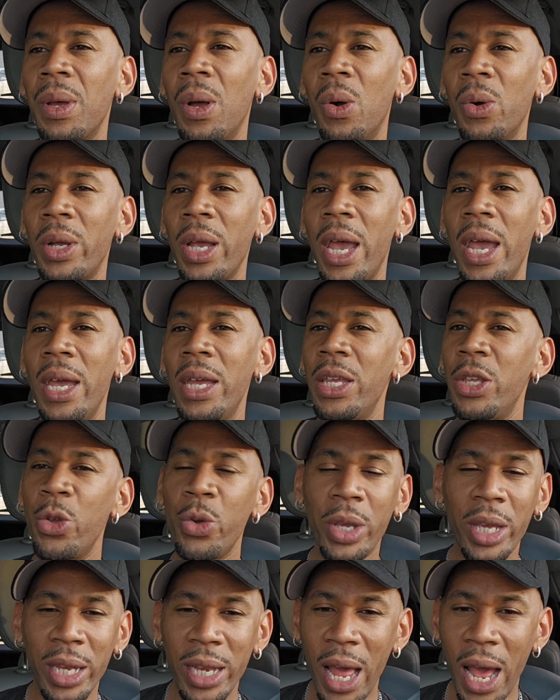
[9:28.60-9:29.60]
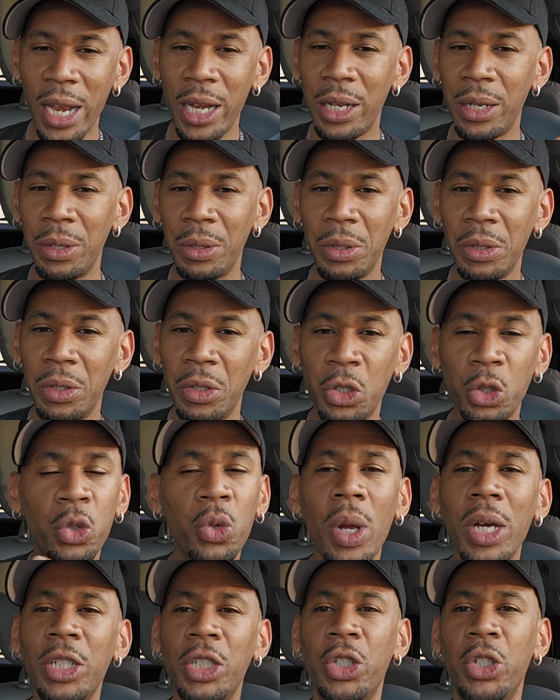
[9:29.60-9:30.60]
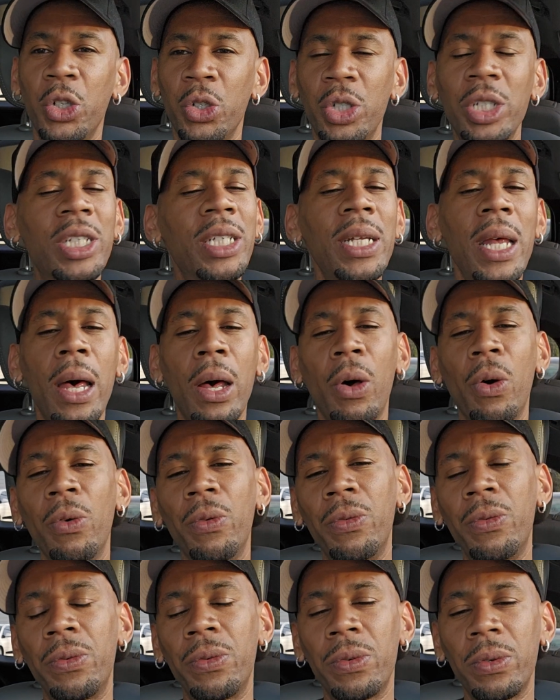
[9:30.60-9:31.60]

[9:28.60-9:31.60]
Okay? You cannot trust yourself.